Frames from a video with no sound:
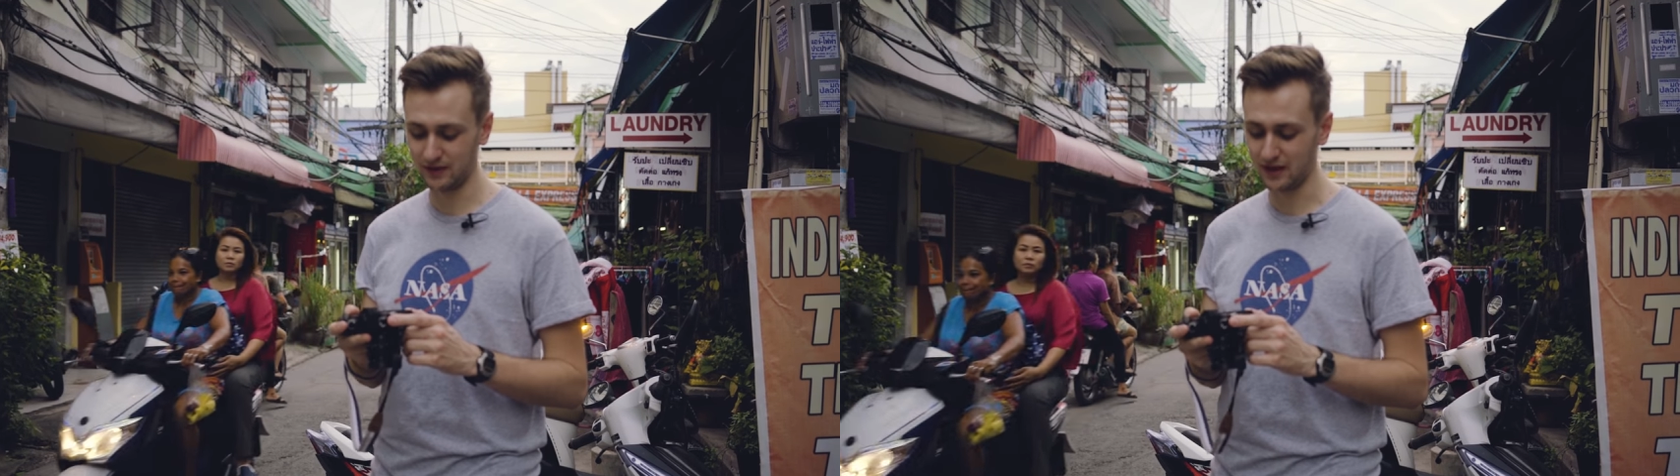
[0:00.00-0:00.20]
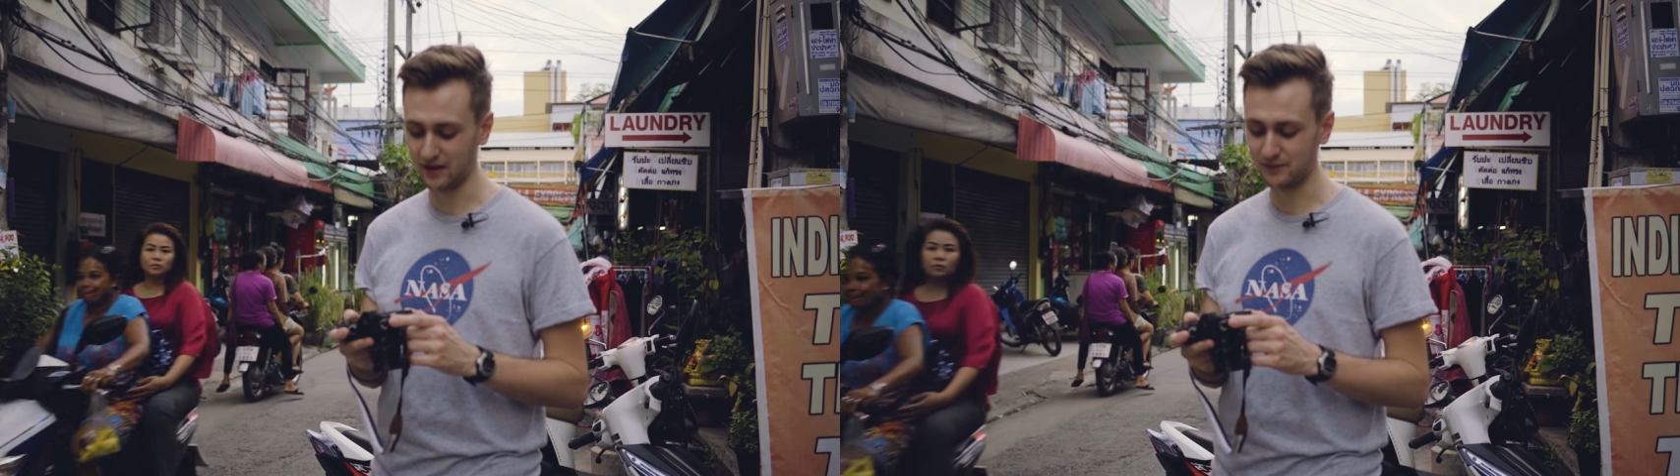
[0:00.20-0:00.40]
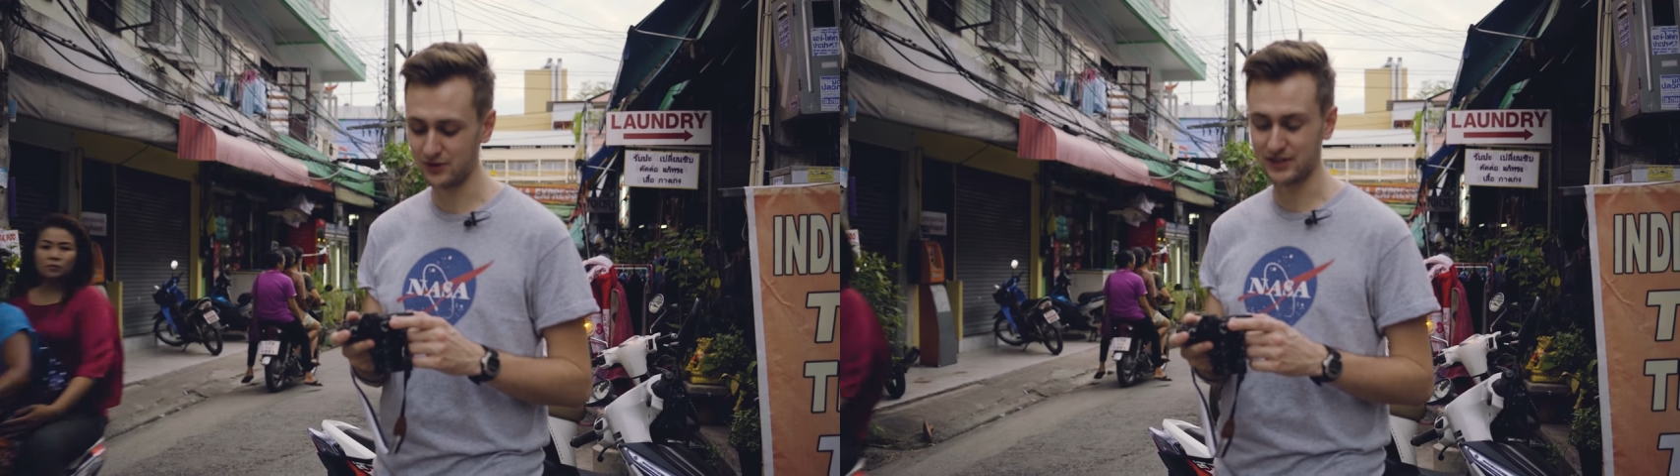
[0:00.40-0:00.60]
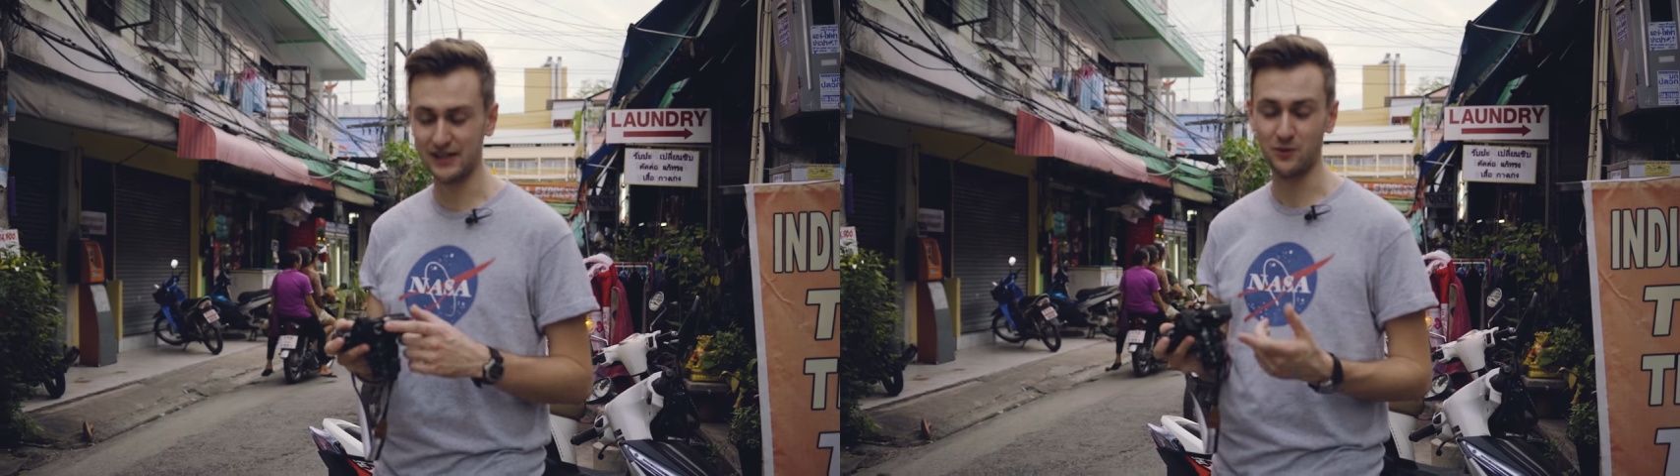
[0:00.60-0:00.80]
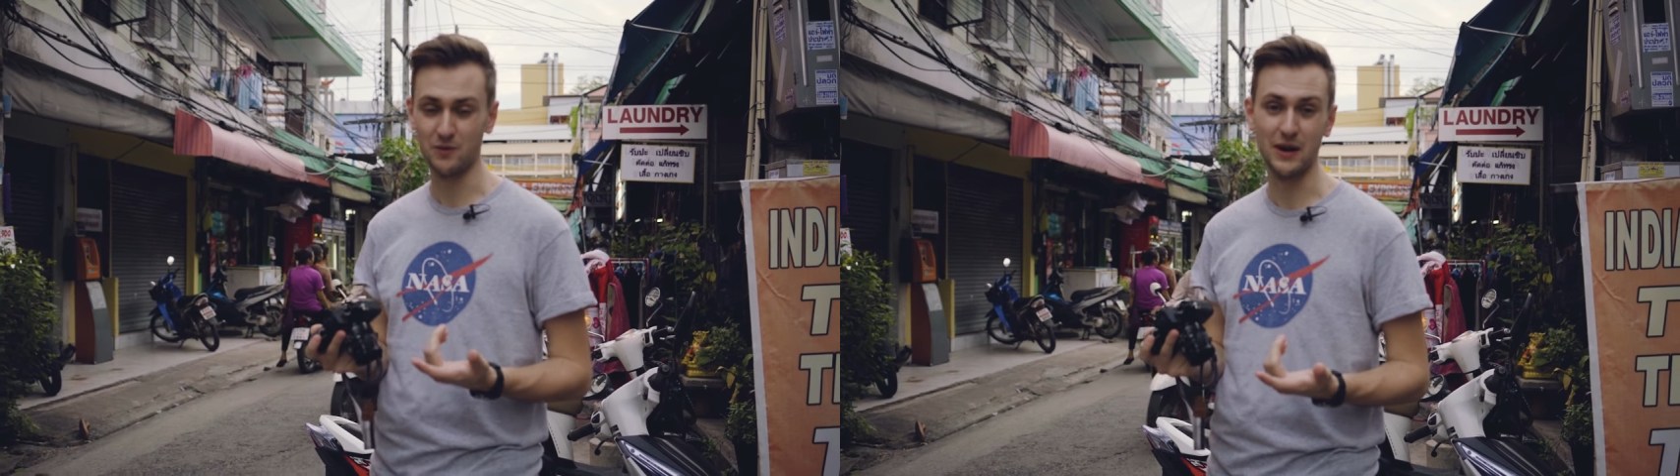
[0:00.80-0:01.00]
I'm just
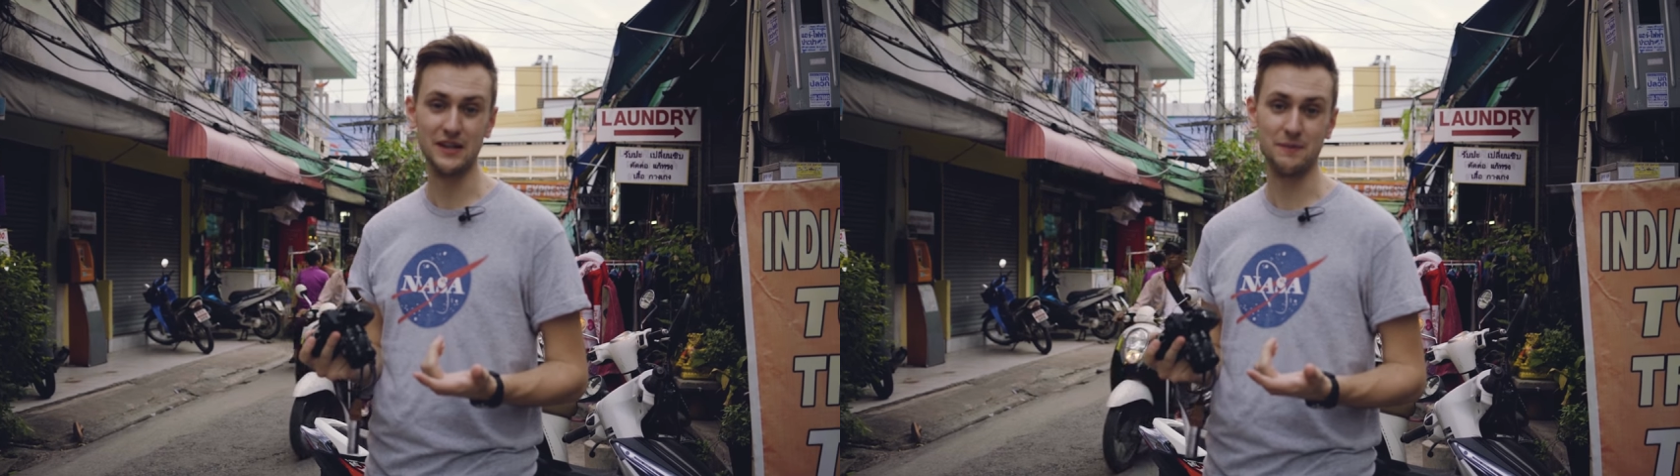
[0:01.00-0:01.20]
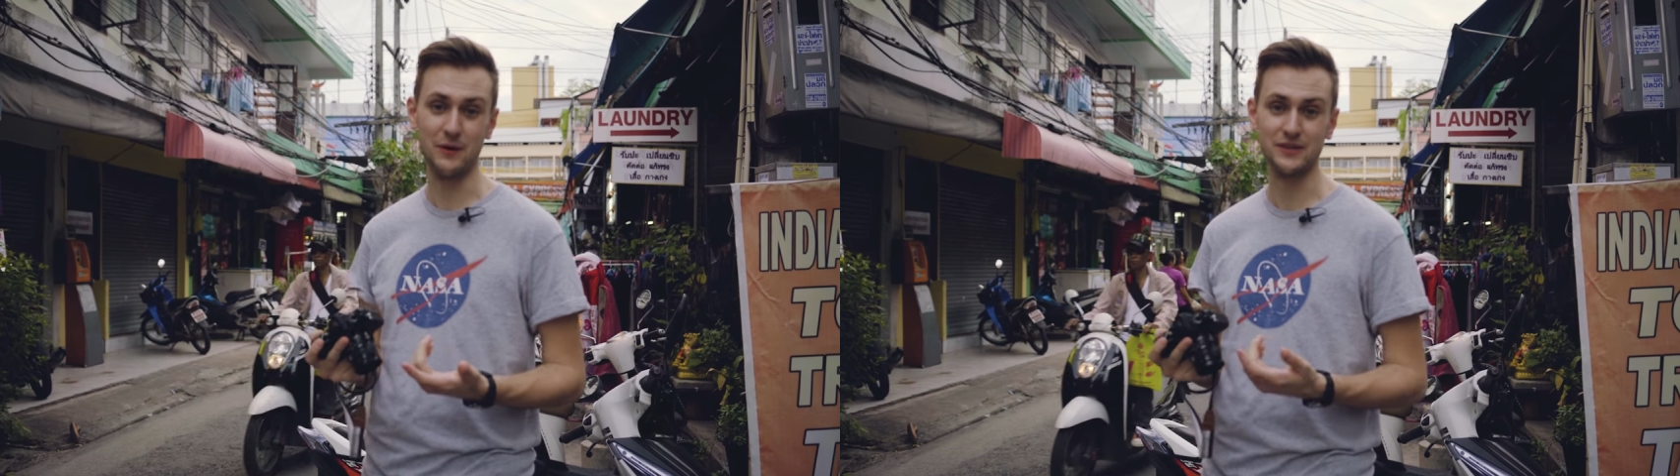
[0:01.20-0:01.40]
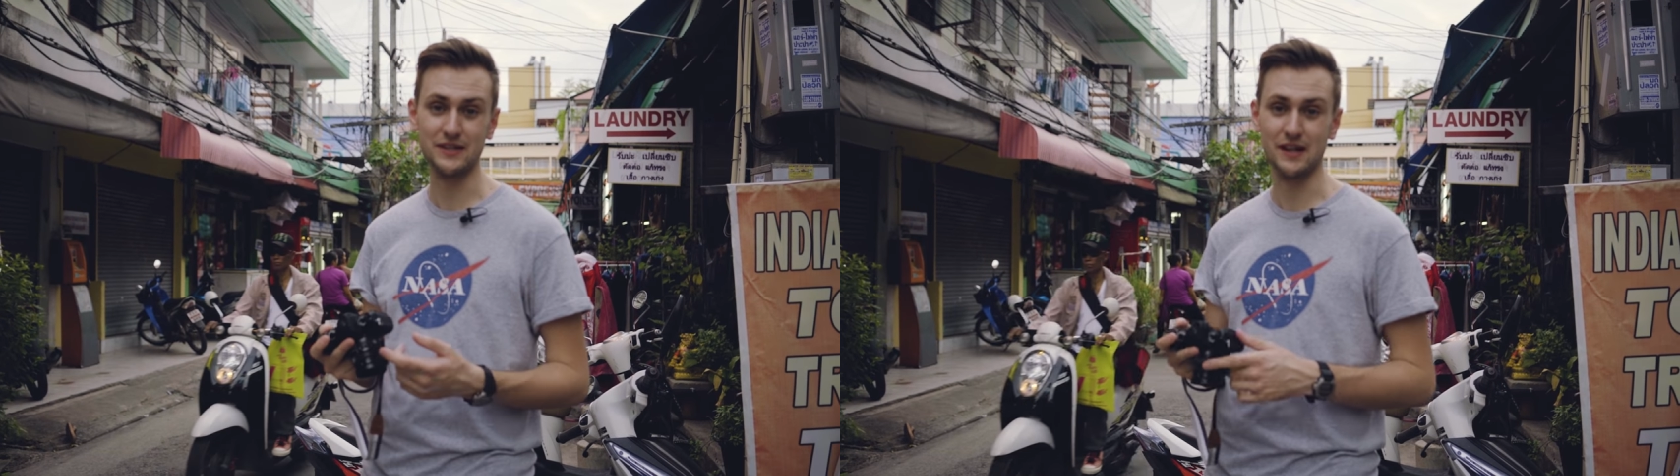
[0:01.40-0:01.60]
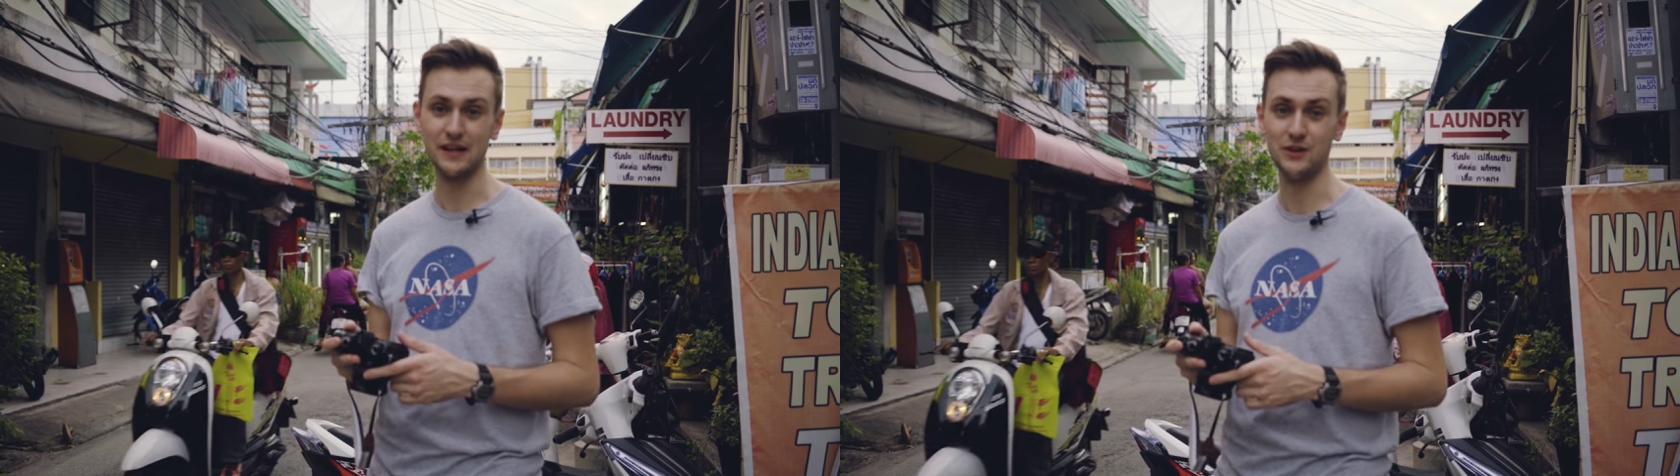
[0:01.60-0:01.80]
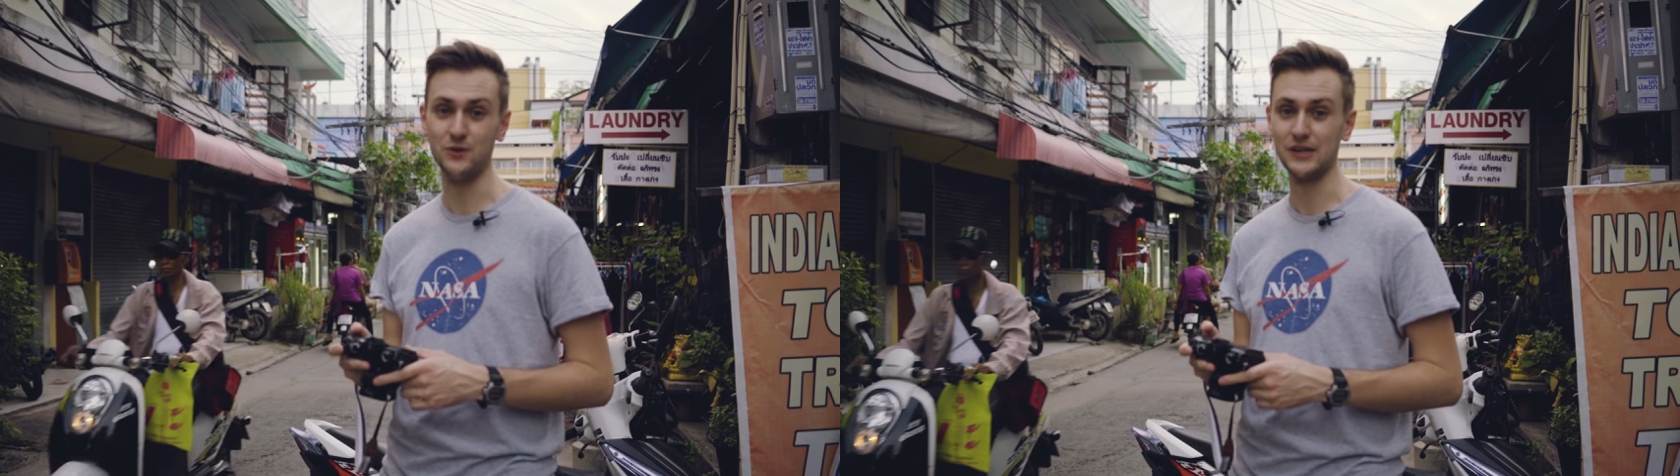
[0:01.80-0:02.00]
seeing what my experience is
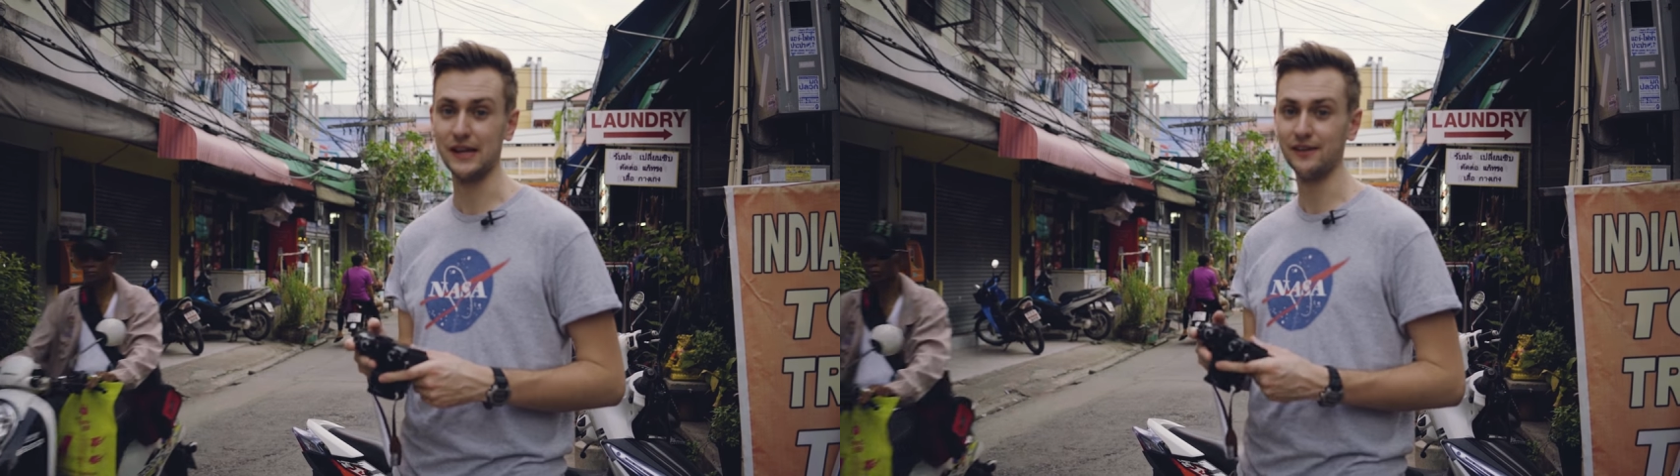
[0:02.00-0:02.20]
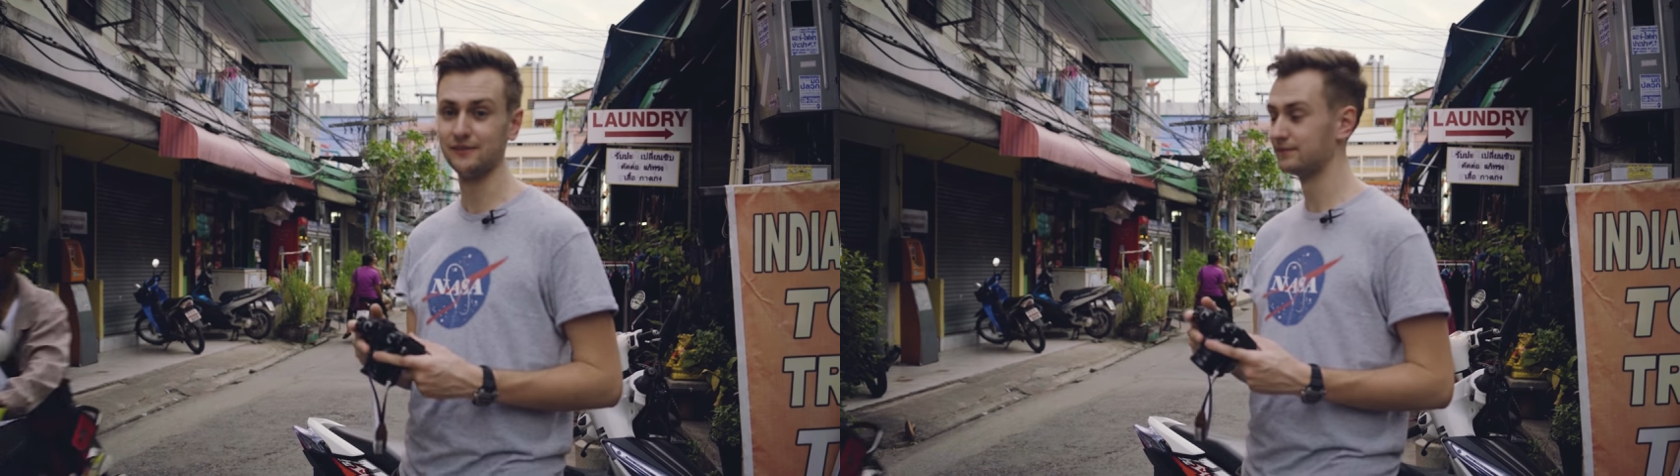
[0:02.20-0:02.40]
like using it.